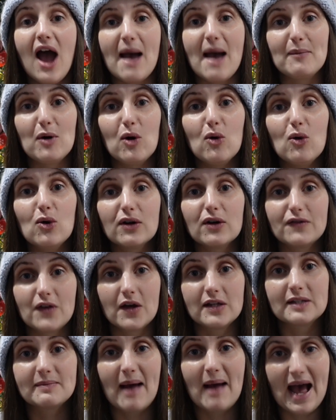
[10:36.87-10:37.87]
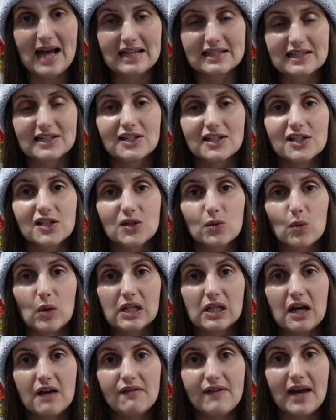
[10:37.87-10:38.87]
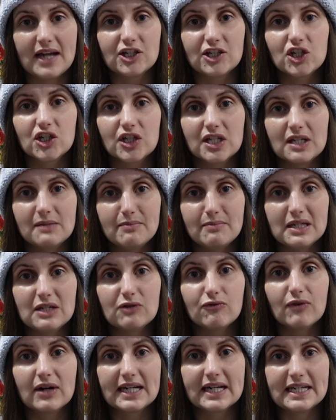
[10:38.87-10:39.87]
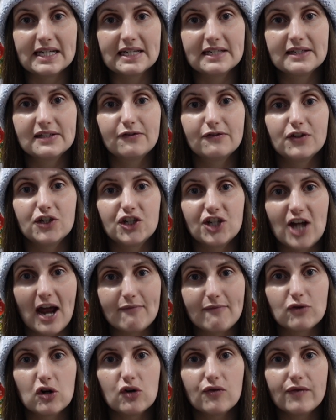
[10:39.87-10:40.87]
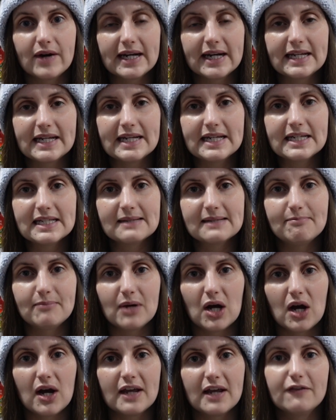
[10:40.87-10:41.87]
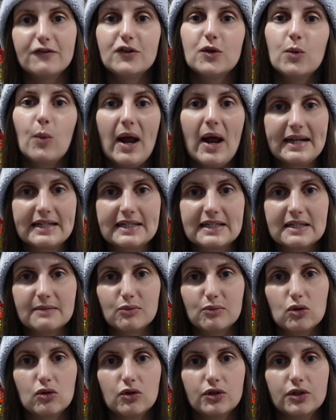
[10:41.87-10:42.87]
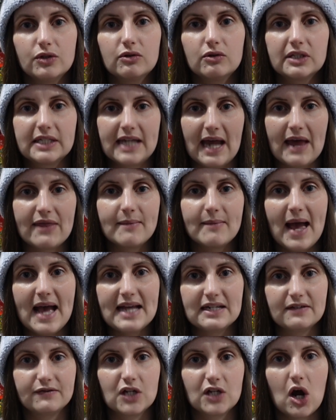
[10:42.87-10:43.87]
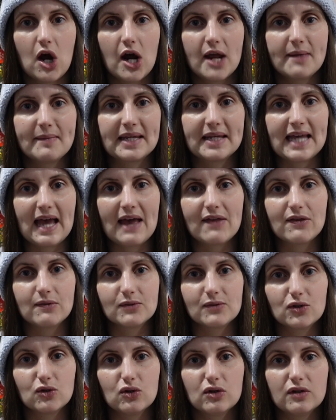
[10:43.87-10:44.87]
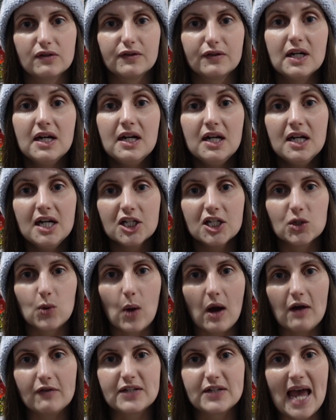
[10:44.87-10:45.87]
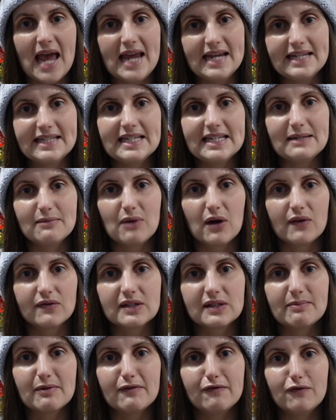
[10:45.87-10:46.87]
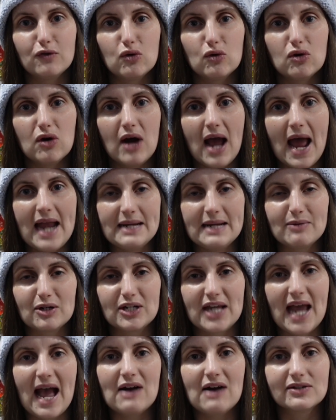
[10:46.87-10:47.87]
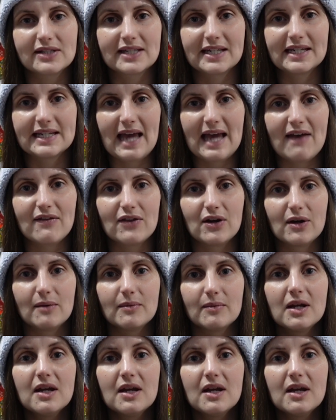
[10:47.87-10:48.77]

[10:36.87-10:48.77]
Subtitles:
all of those patterns will eventually be released for general release, but if you went to the ball, you could get them ahead of time and get them sort of 12 to 18 months before anybody else can get them.